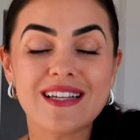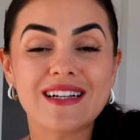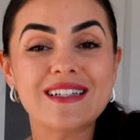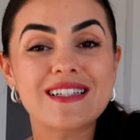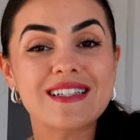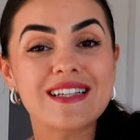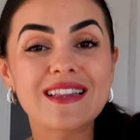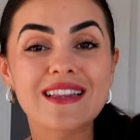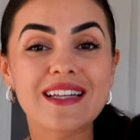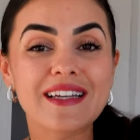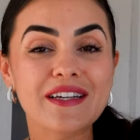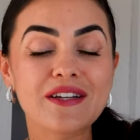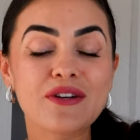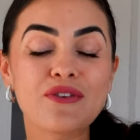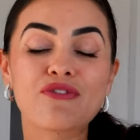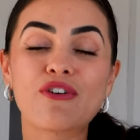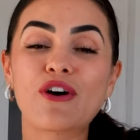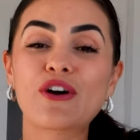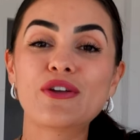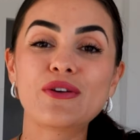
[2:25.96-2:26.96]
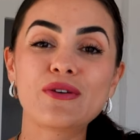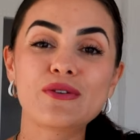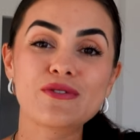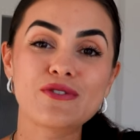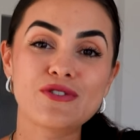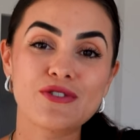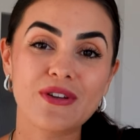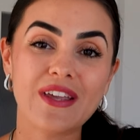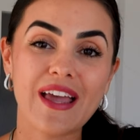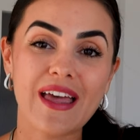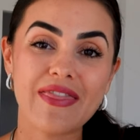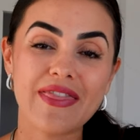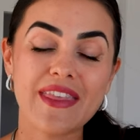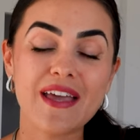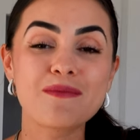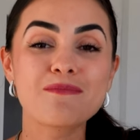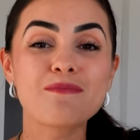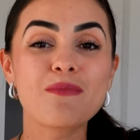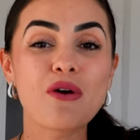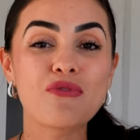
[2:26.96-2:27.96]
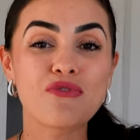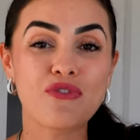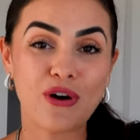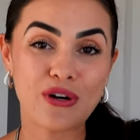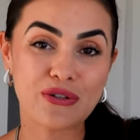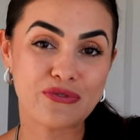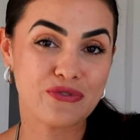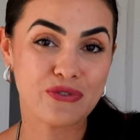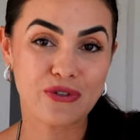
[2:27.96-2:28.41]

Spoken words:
There's a link for you to get them for